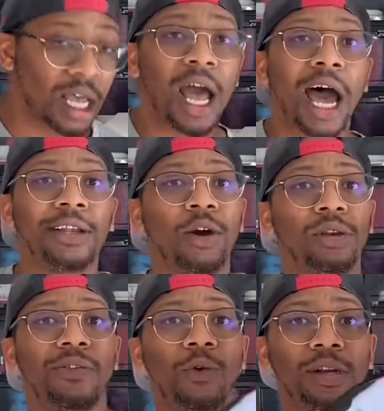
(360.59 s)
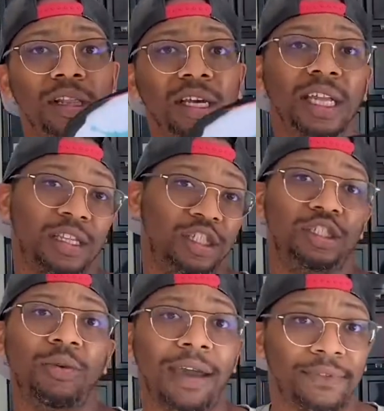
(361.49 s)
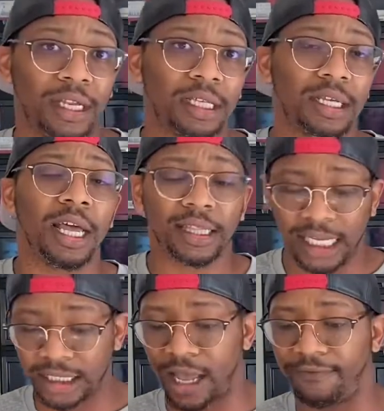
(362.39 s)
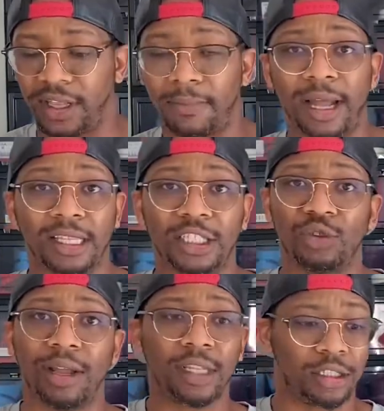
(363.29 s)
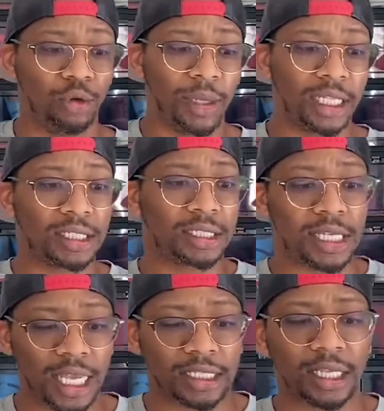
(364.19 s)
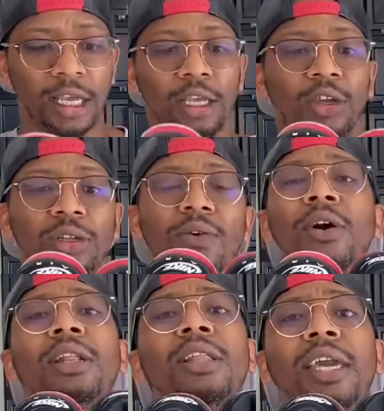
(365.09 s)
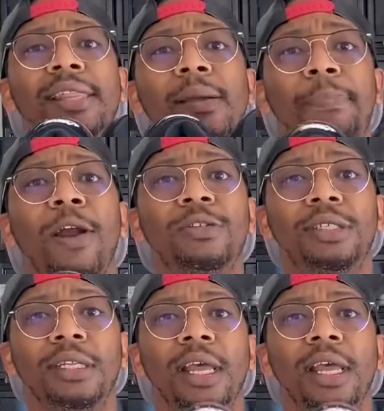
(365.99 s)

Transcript: I don't even want to look at this shoe after this. That's how I feel about that shoe. After two minutes of sex, you don't even want to look at the person.